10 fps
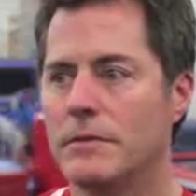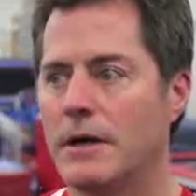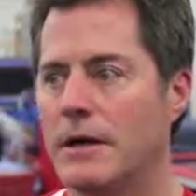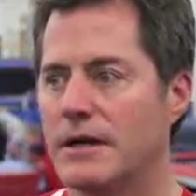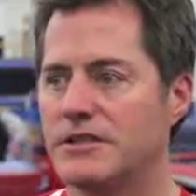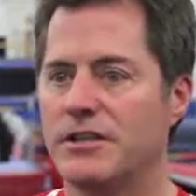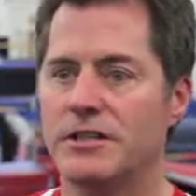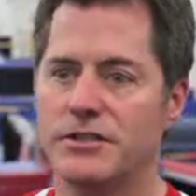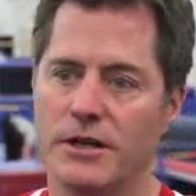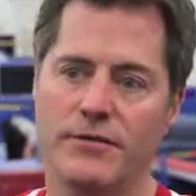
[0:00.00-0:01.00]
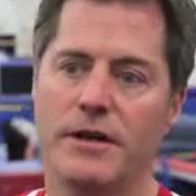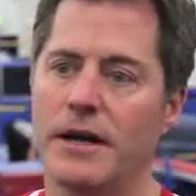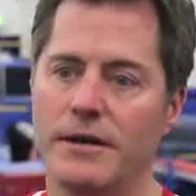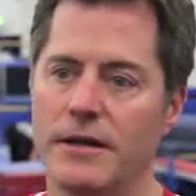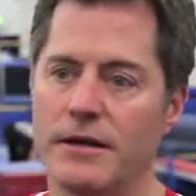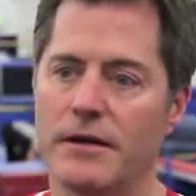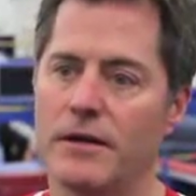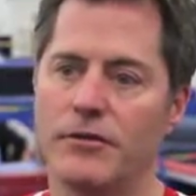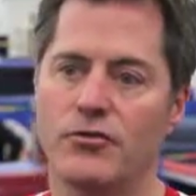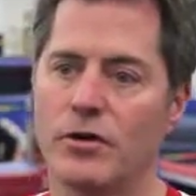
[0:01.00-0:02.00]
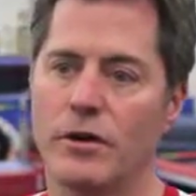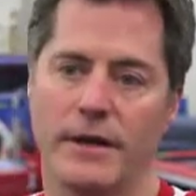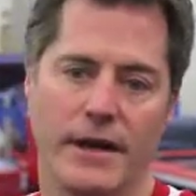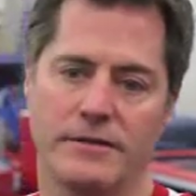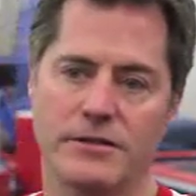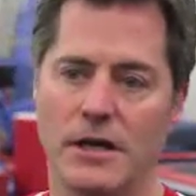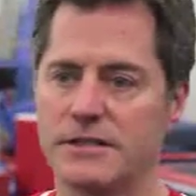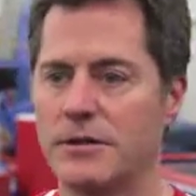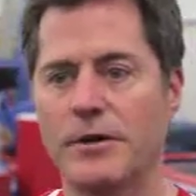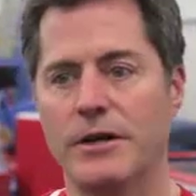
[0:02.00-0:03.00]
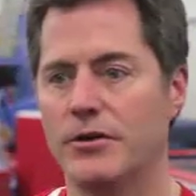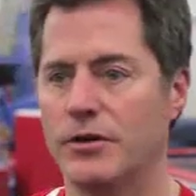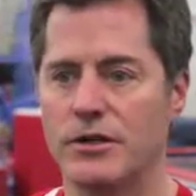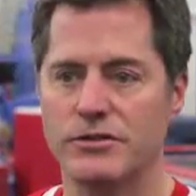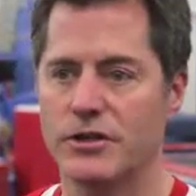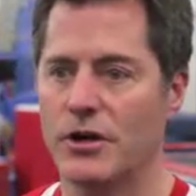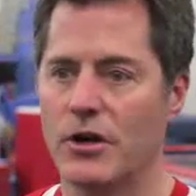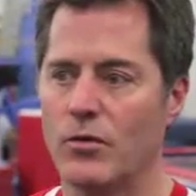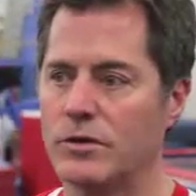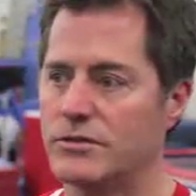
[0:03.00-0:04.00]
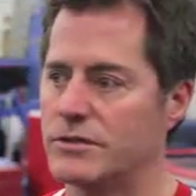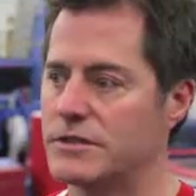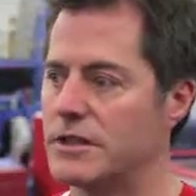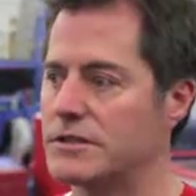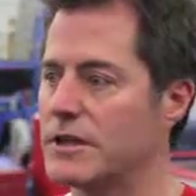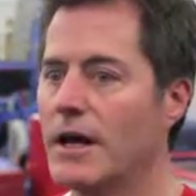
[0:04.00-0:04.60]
an extension of an idea of a drill that I saw somebody do years ago, which is just